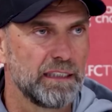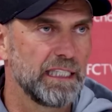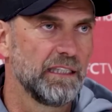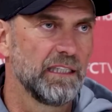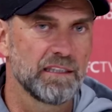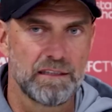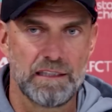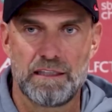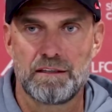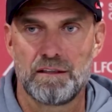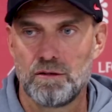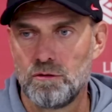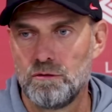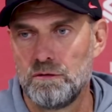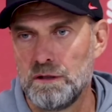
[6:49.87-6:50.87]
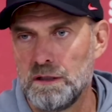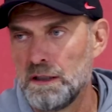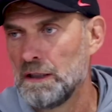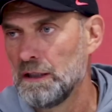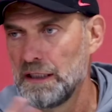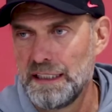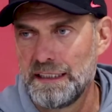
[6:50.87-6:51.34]
Again, it has nothing to do
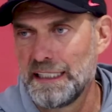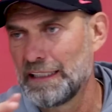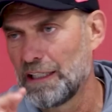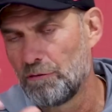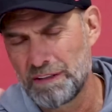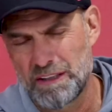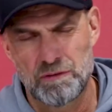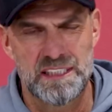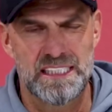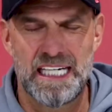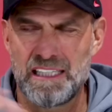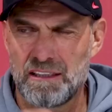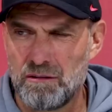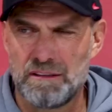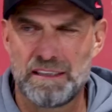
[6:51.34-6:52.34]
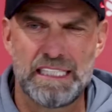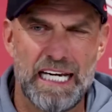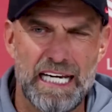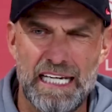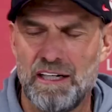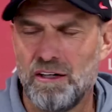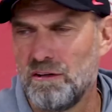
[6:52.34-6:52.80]
in here now with the result
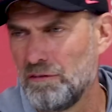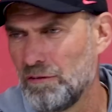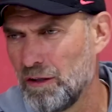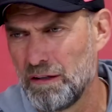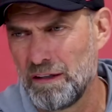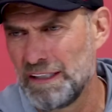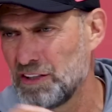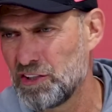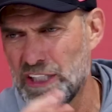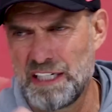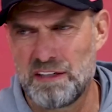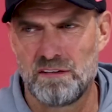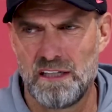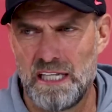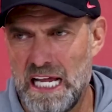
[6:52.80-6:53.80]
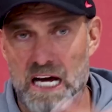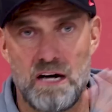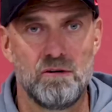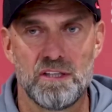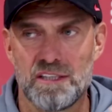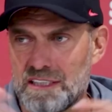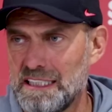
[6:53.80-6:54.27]
today or, or in general
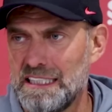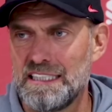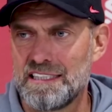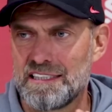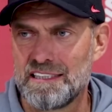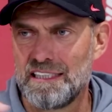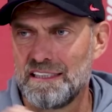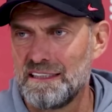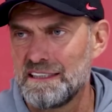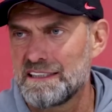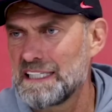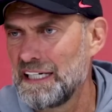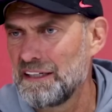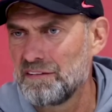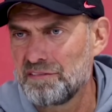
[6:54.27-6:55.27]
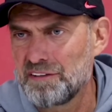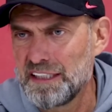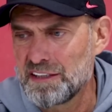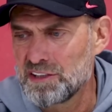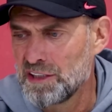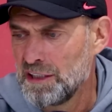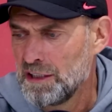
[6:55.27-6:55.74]
our season and these kind of
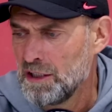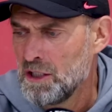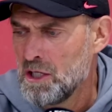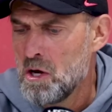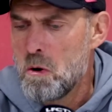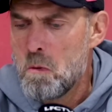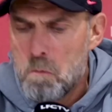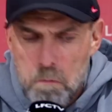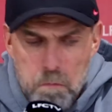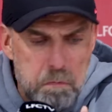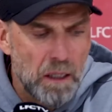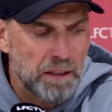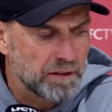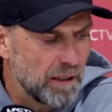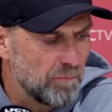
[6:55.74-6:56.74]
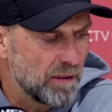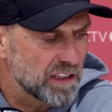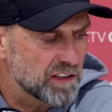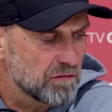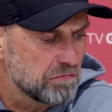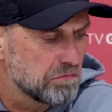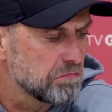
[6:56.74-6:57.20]
things. But there
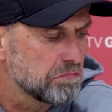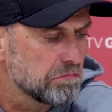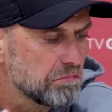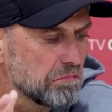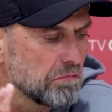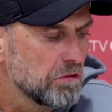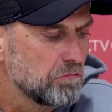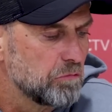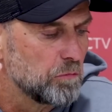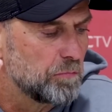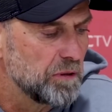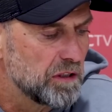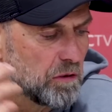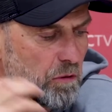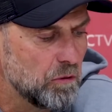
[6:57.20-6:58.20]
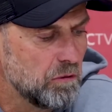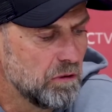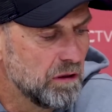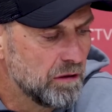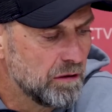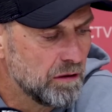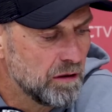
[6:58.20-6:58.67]
must it would be
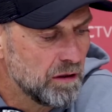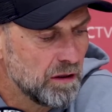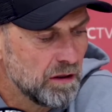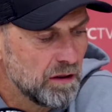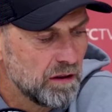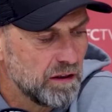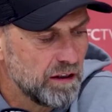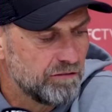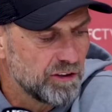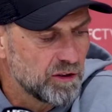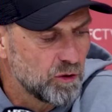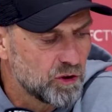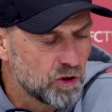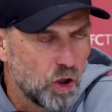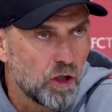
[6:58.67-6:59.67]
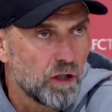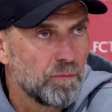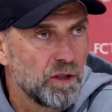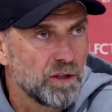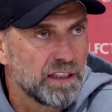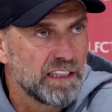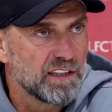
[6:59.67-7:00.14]
cool if we could talk
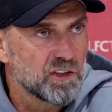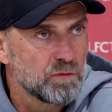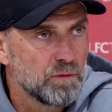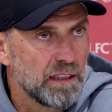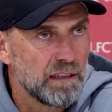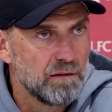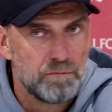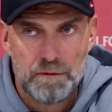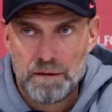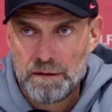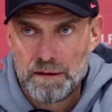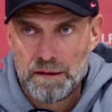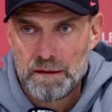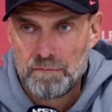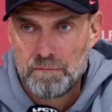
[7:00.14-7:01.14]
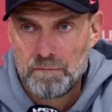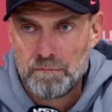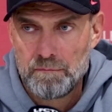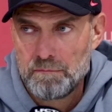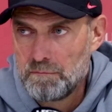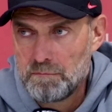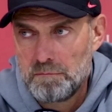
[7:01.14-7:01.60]
about that as well. Um,
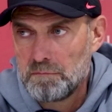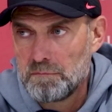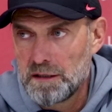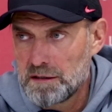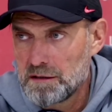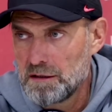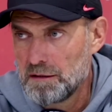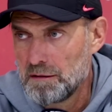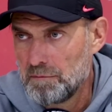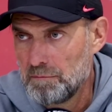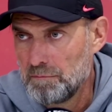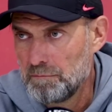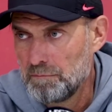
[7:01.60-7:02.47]
That's it.